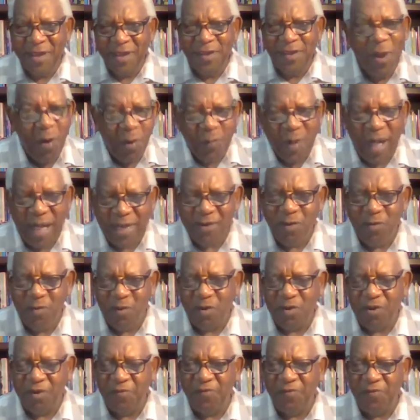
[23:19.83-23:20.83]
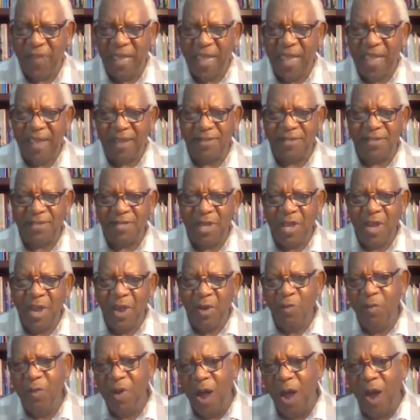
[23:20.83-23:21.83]
Nobody want to fast.
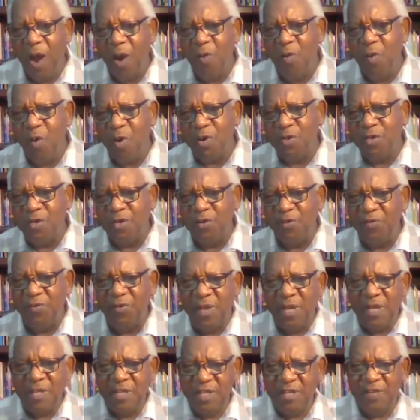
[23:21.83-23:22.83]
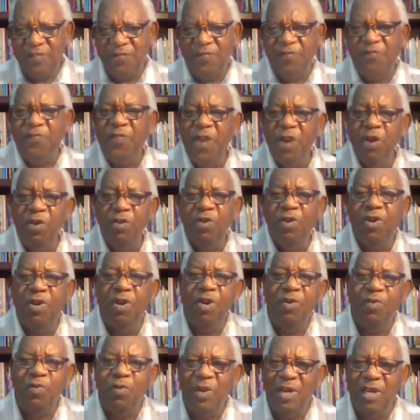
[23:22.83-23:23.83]
We all want to this feel
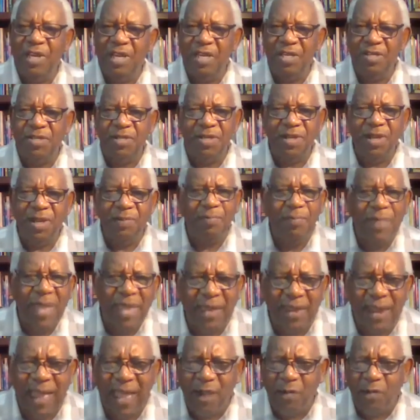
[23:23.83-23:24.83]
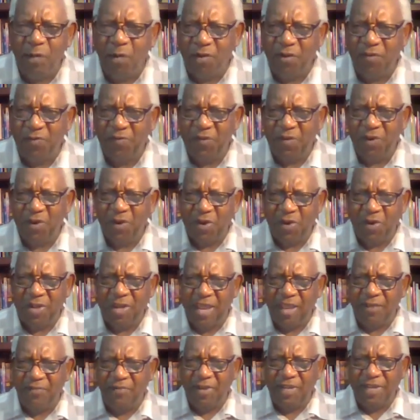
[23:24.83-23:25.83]
good religion. And man, I want to feel good
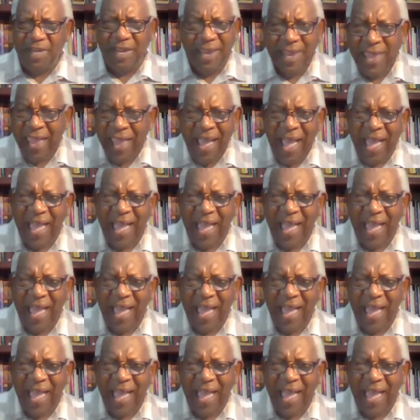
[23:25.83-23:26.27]
every day.